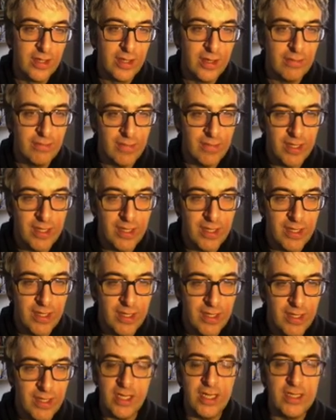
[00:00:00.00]

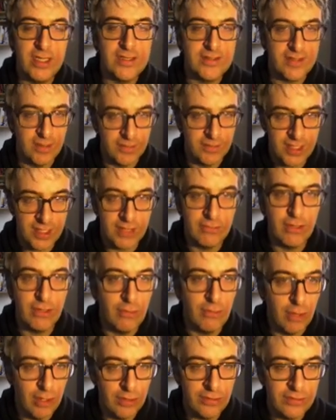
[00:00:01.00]
Maybe it's something we
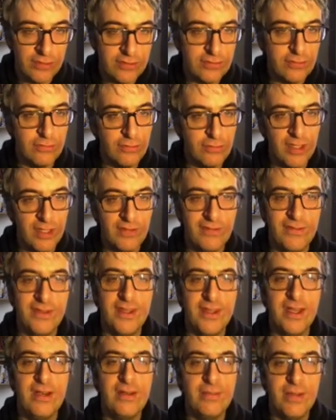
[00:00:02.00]
want. We've
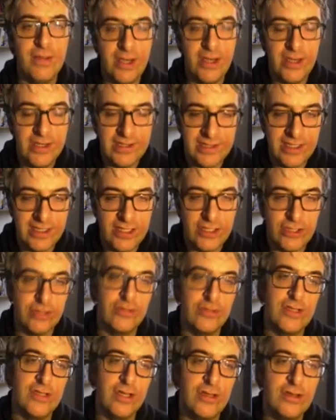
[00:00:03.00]
deliberately
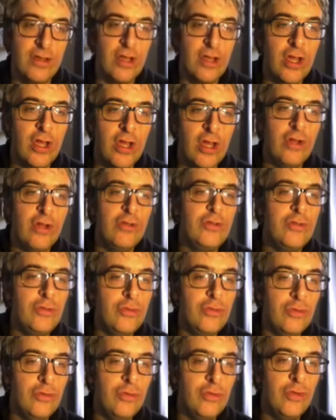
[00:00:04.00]
chosen
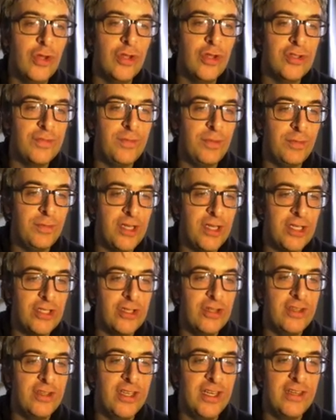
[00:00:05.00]
to not publish
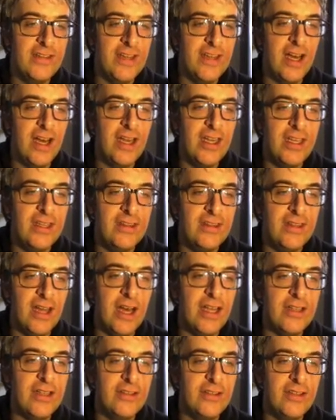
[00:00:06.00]
the data in
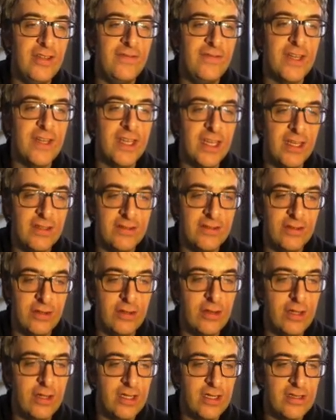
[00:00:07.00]

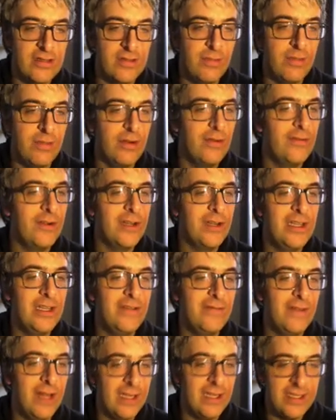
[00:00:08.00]
identificator. It's a perfectly
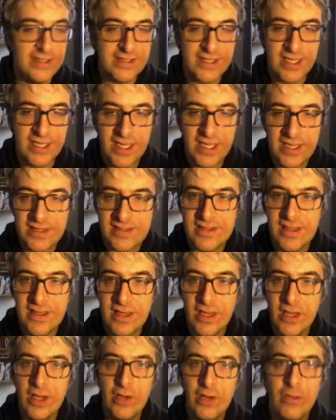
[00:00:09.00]
valid case.
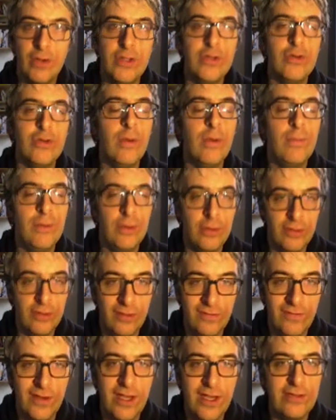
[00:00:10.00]
When you upload a
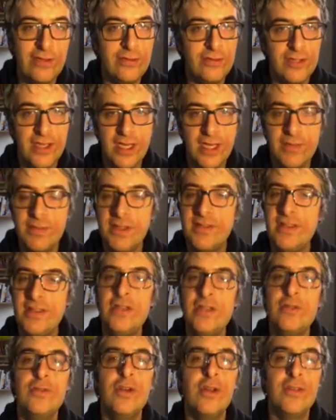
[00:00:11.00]
file to the IPT,
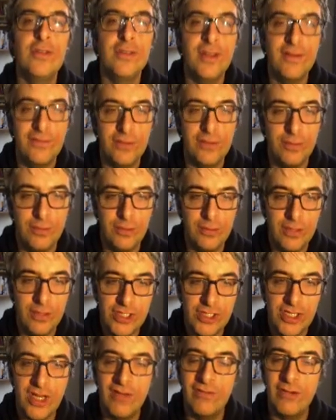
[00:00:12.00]
you don't have to
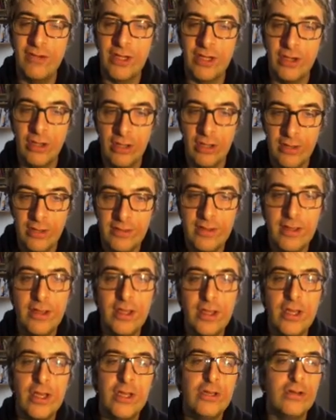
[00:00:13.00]
publish every column.
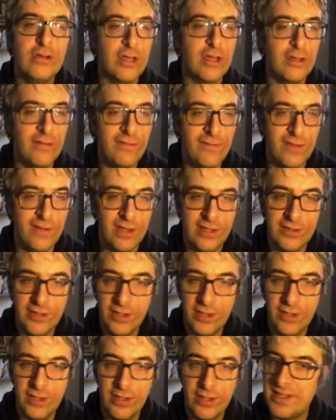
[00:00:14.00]
You can
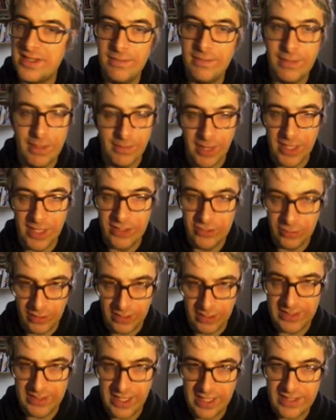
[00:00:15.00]
filter simply by
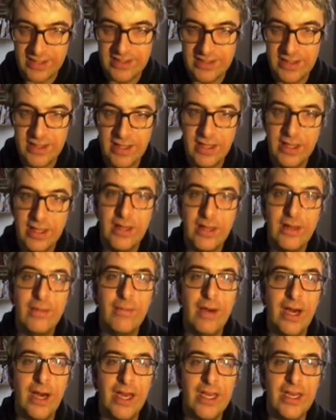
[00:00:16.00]
doing that,
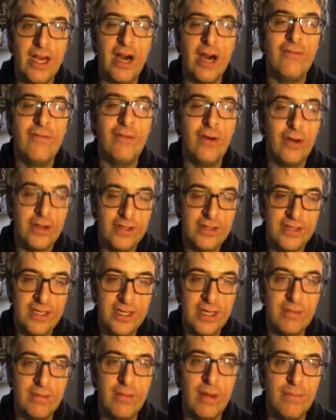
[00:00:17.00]
by
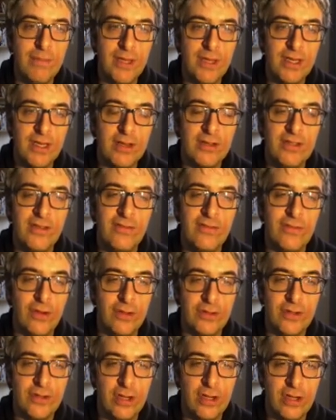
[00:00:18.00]
avoiding mapping
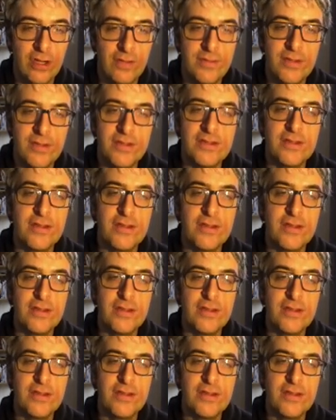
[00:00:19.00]
different columns.